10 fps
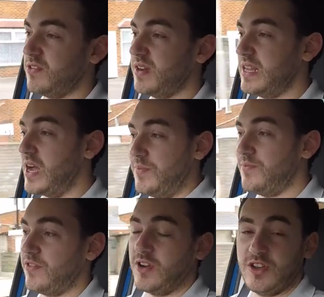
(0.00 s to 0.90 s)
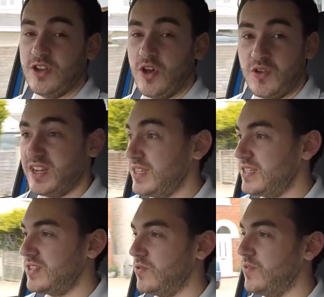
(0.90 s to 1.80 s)
a really upfront and
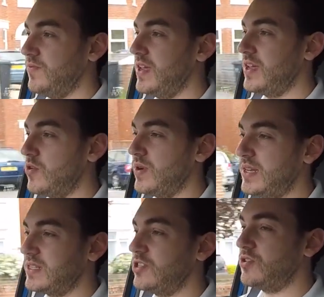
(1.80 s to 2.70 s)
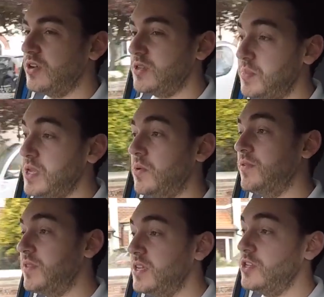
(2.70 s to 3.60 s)
honest sort of vehicle. It doesn't try to be one
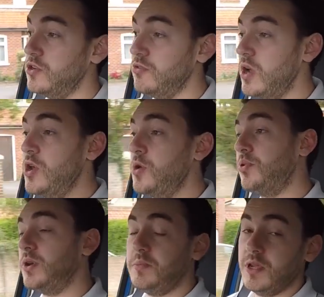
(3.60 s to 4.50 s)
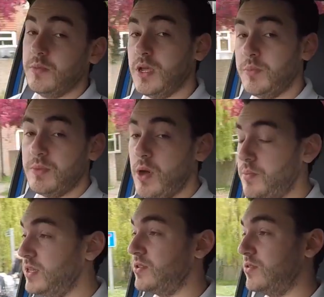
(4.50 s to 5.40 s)
of these new premium yummy
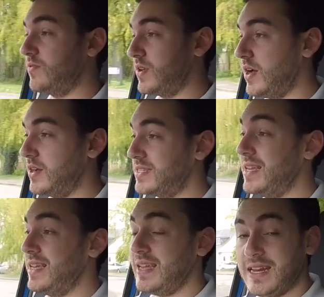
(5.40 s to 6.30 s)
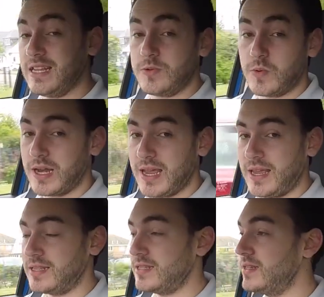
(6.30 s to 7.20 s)
mummy sort of cars. It is what it
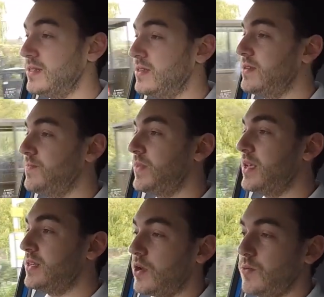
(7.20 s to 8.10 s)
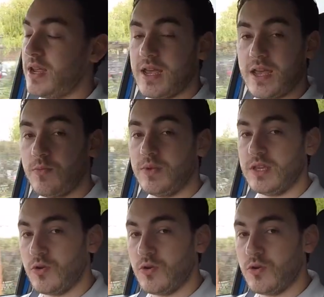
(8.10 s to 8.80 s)
is. So we're here with the